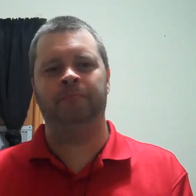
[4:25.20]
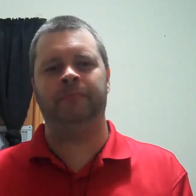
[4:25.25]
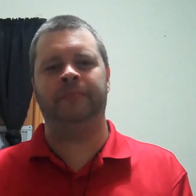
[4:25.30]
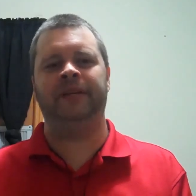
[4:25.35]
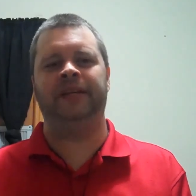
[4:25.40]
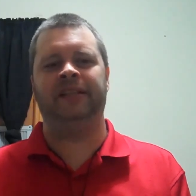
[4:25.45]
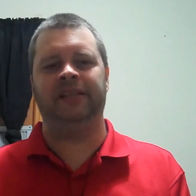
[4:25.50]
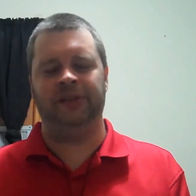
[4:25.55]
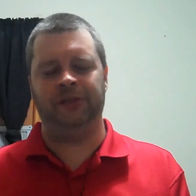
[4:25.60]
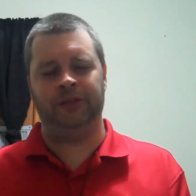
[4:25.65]

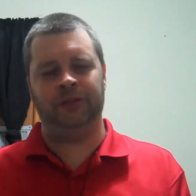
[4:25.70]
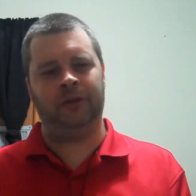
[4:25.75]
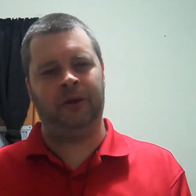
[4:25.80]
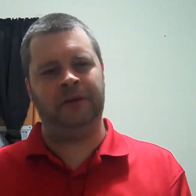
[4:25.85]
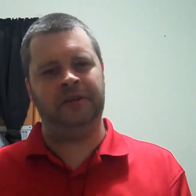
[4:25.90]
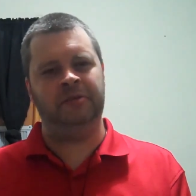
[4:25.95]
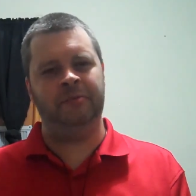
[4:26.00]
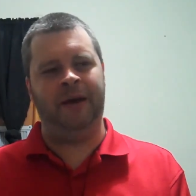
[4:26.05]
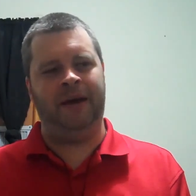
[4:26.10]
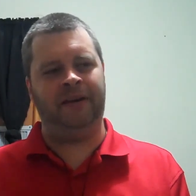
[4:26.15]
to clear a
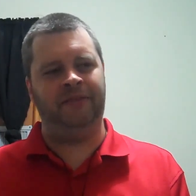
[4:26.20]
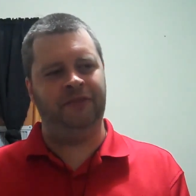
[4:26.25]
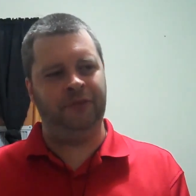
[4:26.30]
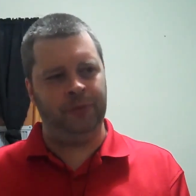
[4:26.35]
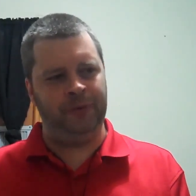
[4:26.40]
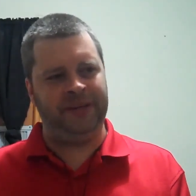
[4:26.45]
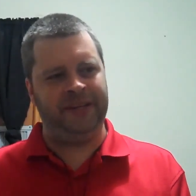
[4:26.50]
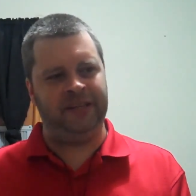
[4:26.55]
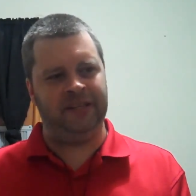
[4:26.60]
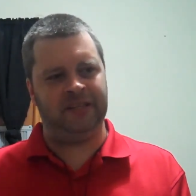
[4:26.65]
large amount of
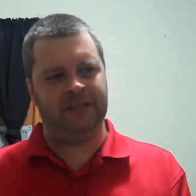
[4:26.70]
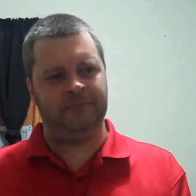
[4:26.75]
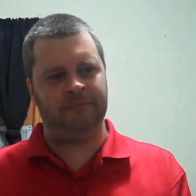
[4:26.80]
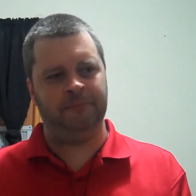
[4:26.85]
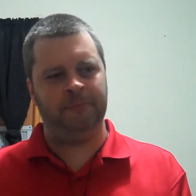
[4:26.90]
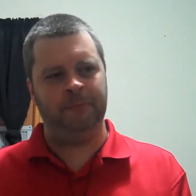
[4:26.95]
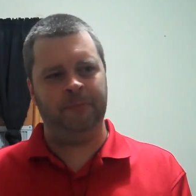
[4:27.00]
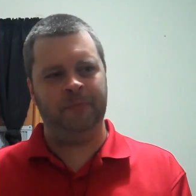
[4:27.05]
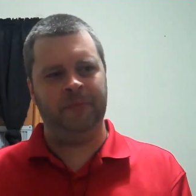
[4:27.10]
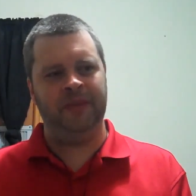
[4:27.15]
trees.
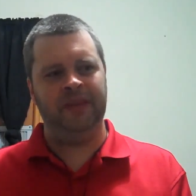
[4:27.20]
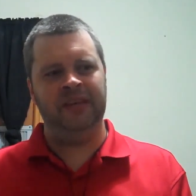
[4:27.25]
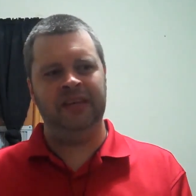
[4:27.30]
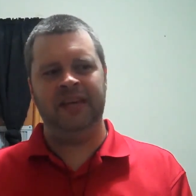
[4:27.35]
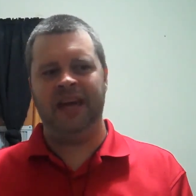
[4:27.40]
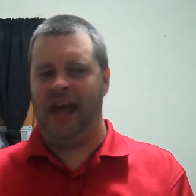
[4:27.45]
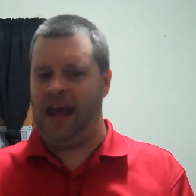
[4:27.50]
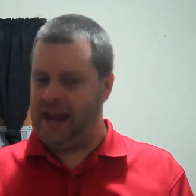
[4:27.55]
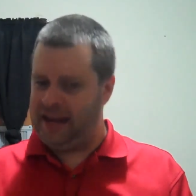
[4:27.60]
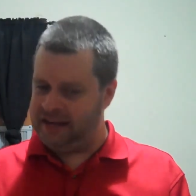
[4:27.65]

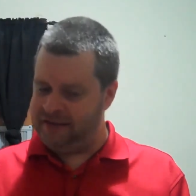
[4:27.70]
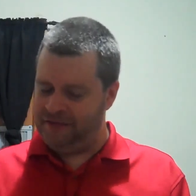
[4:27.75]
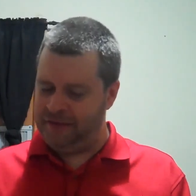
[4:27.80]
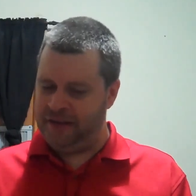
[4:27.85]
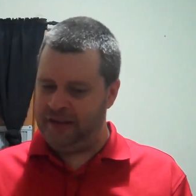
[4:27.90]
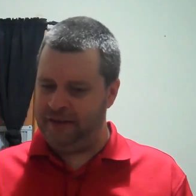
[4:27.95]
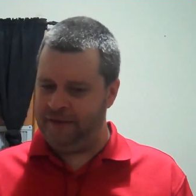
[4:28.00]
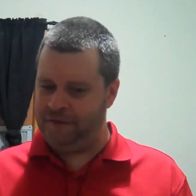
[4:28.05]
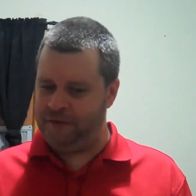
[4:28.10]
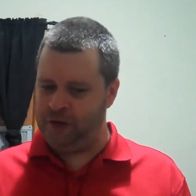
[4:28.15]
And if
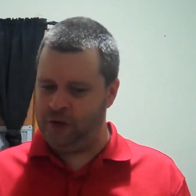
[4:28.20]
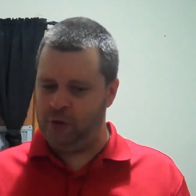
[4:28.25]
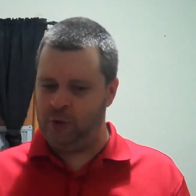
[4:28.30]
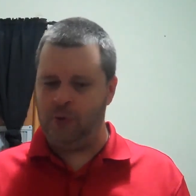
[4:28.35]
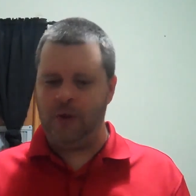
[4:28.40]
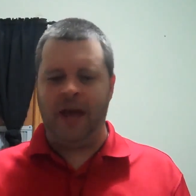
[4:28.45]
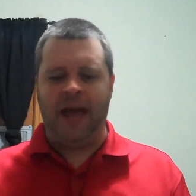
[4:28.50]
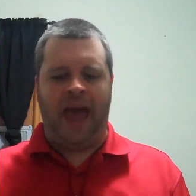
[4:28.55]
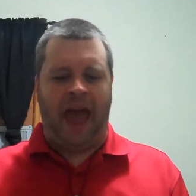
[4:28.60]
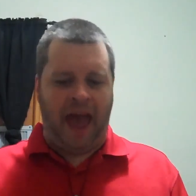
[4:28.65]
any of
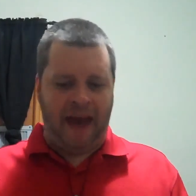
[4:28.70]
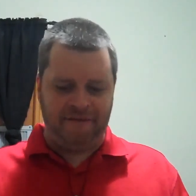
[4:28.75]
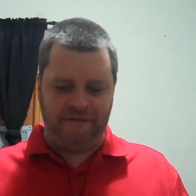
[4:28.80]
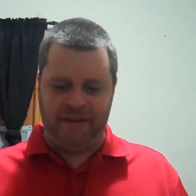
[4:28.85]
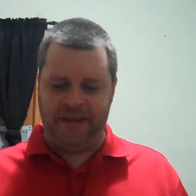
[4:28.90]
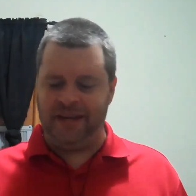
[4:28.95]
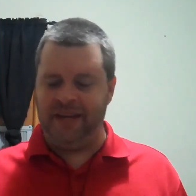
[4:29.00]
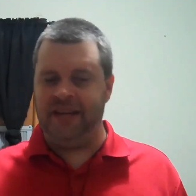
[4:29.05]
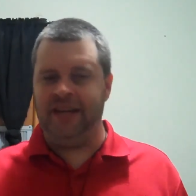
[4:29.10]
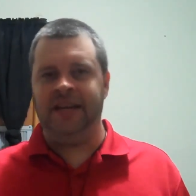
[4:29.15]
you have
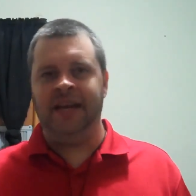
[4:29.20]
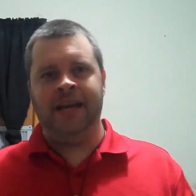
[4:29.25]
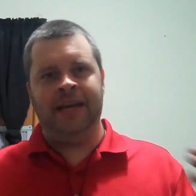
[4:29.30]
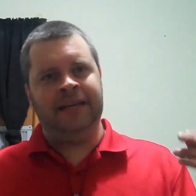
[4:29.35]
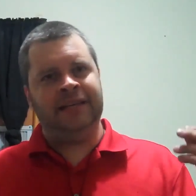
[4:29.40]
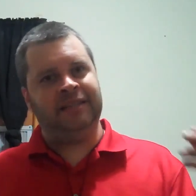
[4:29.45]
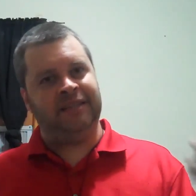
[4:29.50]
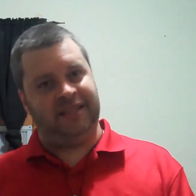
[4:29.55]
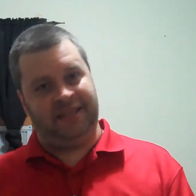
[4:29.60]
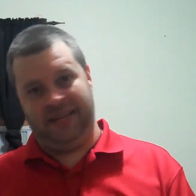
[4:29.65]
any
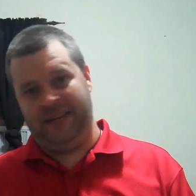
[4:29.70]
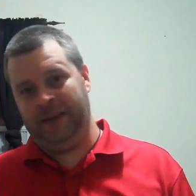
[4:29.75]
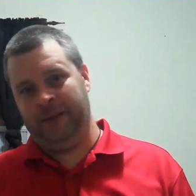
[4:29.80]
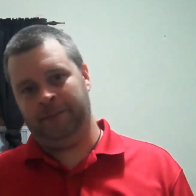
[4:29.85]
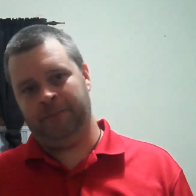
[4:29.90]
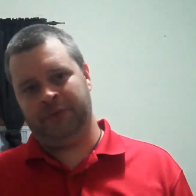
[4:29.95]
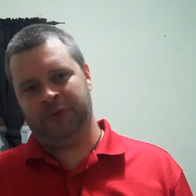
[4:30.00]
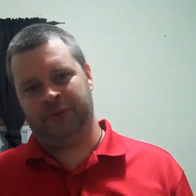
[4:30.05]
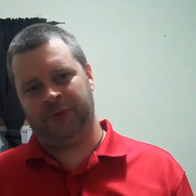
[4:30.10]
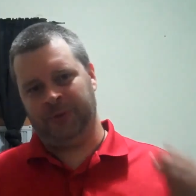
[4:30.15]

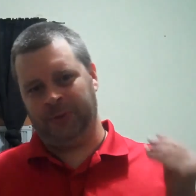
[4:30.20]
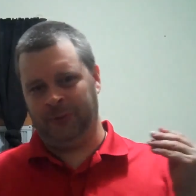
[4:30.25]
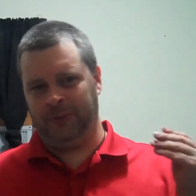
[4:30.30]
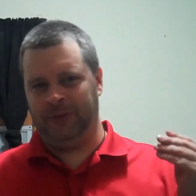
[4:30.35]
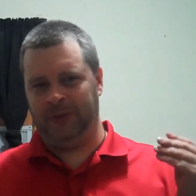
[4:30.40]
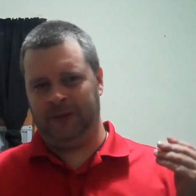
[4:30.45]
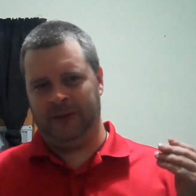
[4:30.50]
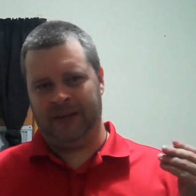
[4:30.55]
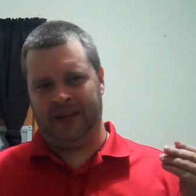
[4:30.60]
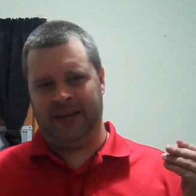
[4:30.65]
tips
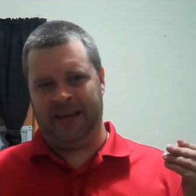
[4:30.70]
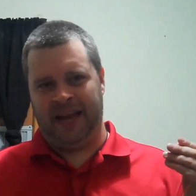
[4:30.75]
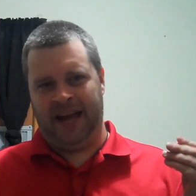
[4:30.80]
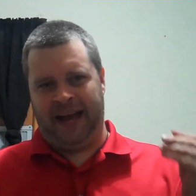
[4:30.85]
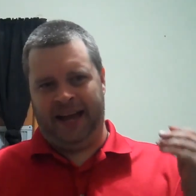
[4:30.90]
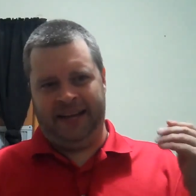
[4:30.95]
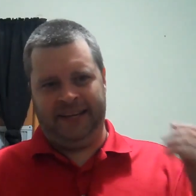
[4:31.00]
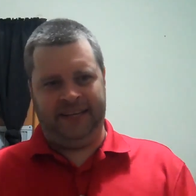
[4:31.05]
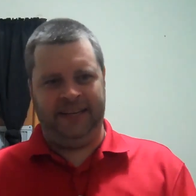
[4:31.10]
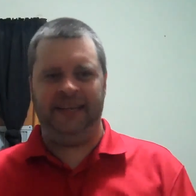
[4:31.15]
or
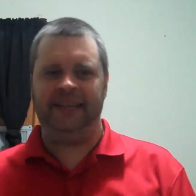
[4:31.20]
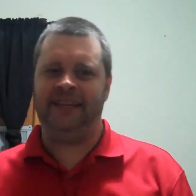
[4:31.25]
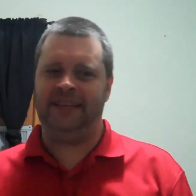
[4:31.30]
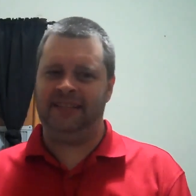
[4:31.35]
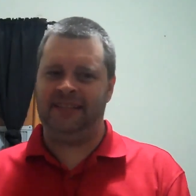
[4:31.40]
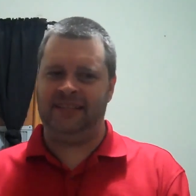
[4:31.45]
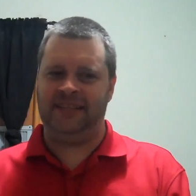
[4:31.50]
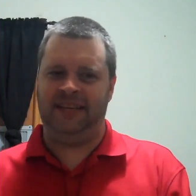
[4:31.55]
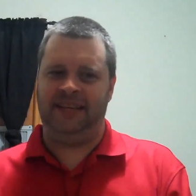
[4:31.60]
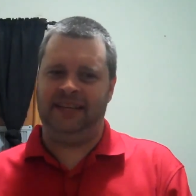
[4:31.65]

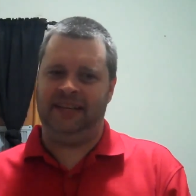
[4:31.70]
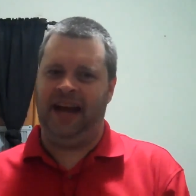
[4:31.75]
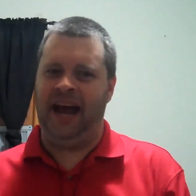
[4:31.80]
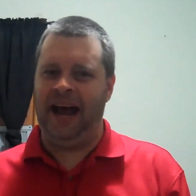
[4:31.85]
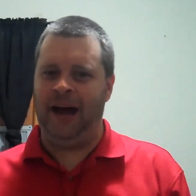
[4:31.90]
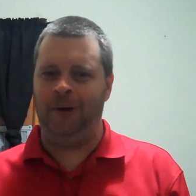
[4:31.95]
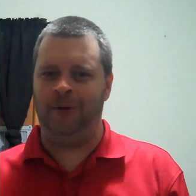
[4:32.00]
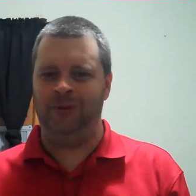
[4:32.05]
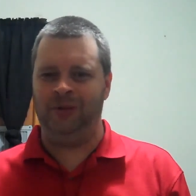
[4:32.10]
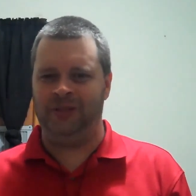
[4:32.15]
ideas on
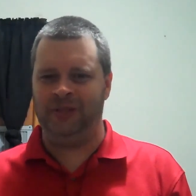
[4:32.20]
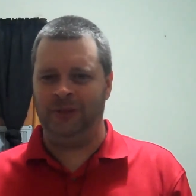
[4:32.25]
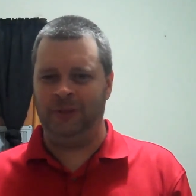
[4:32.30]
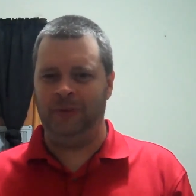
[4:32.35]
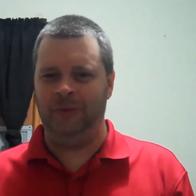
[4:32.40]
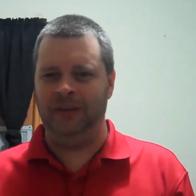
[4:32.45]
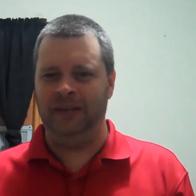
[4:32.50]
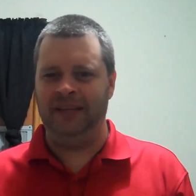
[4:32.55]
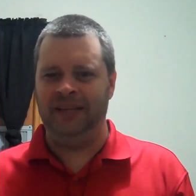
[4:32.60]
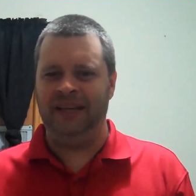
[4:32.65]
how
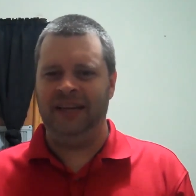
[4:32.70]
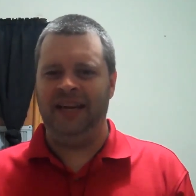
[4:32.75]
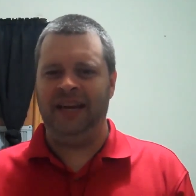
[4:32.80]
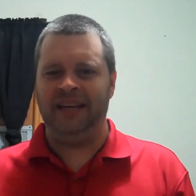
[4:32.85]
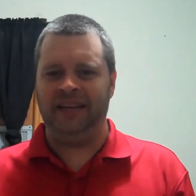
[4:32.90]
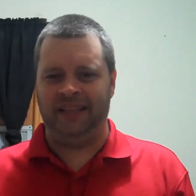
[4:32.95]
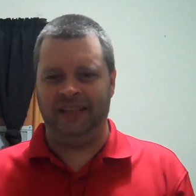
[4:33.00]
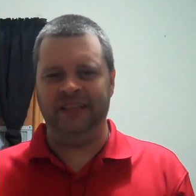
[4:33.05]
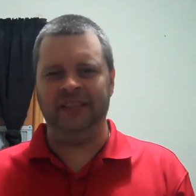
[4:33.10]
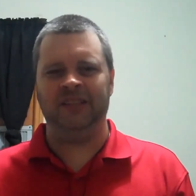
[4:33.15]
to
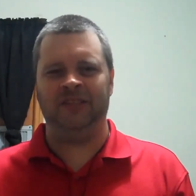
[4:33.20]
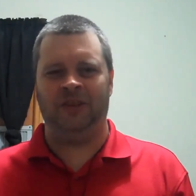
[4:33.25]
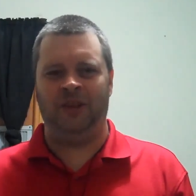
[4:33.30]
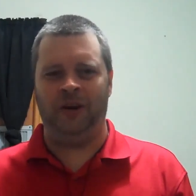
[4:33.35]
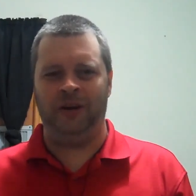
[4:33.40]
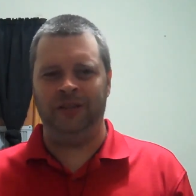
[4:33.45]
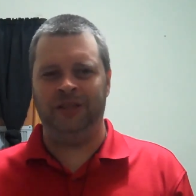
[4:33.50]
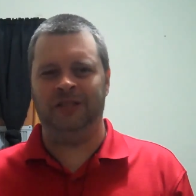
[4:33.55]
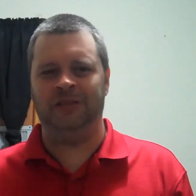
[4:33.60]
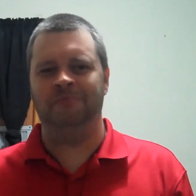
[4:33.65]
clear a
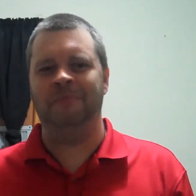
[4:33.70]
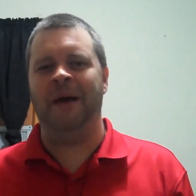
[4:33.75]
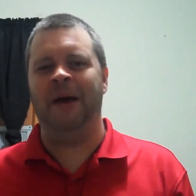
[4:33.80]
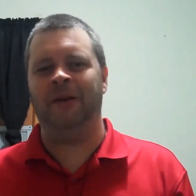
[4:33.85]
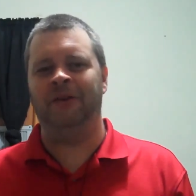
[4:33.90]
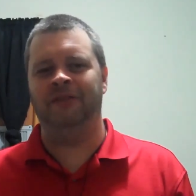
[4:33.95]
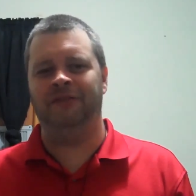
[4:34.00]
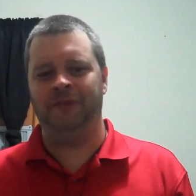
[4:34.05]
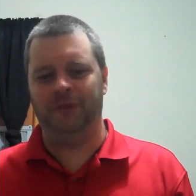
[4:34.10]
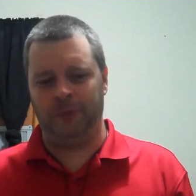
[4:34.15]
large
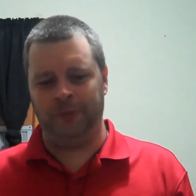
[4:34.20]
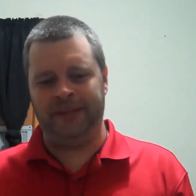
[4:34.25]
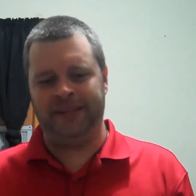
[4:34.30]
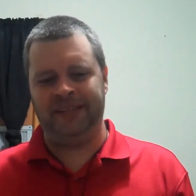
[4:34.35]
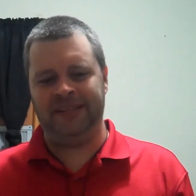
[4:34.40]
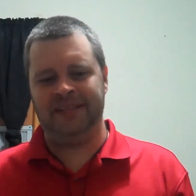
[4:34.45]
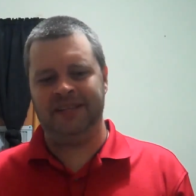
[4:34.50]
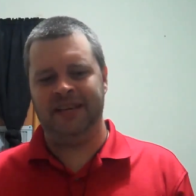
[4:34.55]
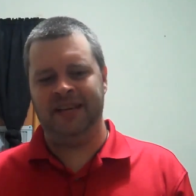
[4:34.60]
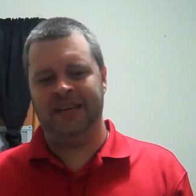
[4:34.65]
amount of
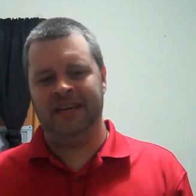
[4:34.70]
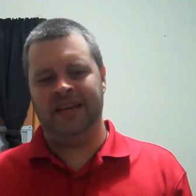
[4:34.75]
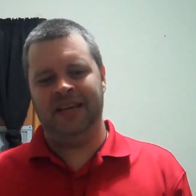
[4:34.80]
trees,